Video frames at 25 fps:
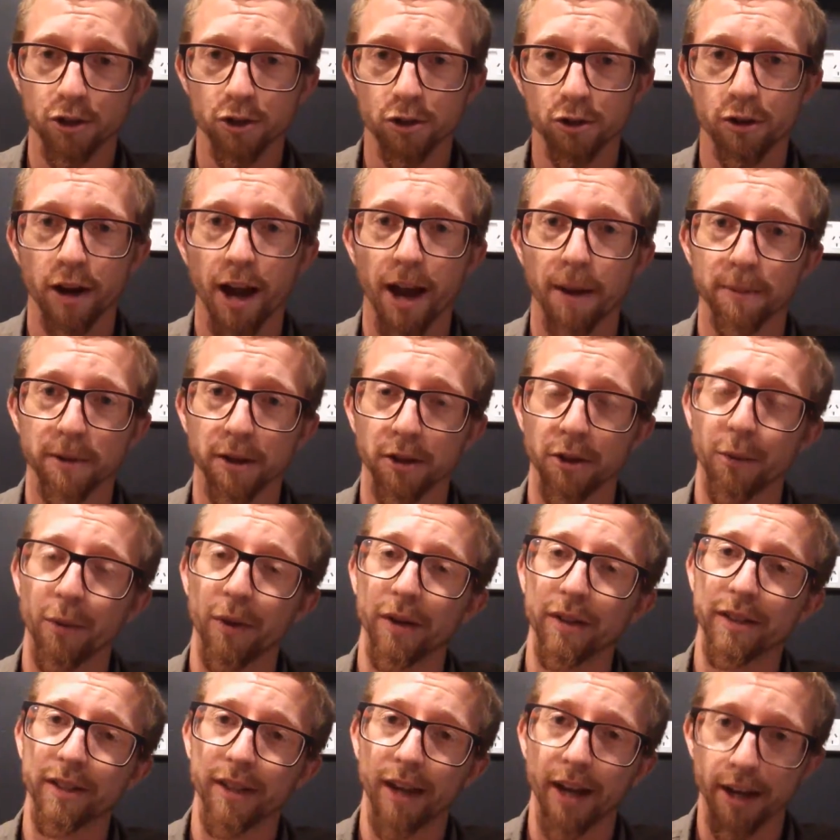trapped on the
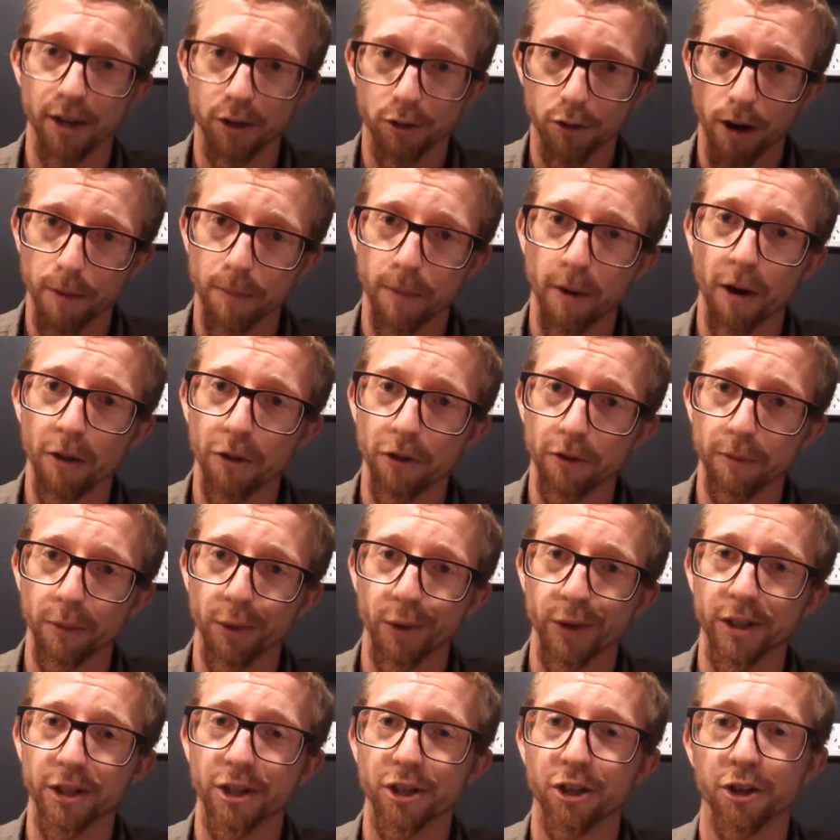one side, drop all their
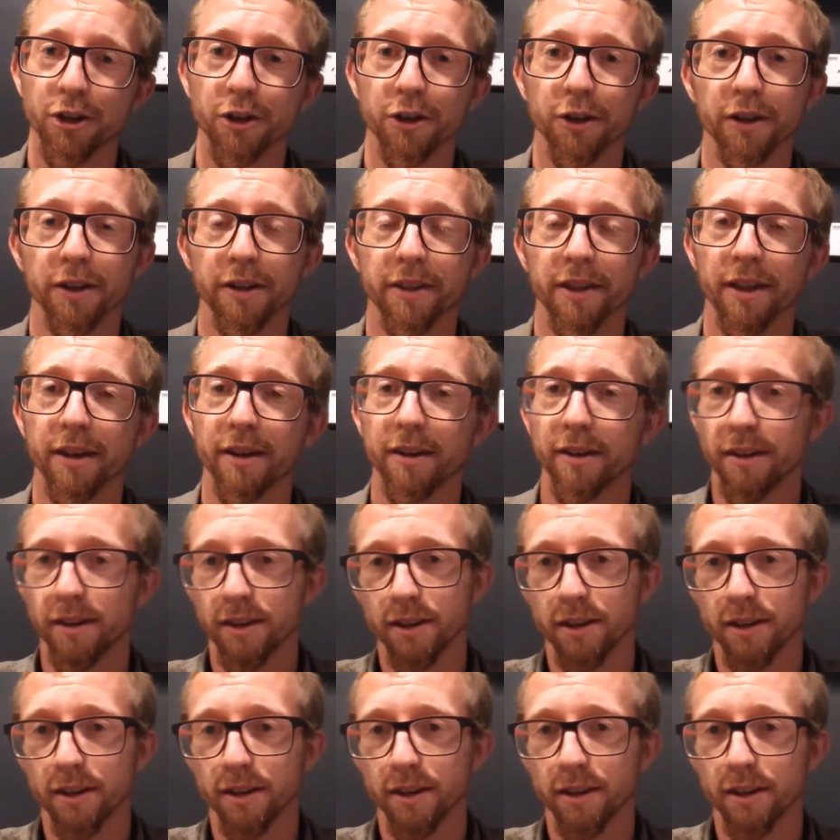moisture, and then,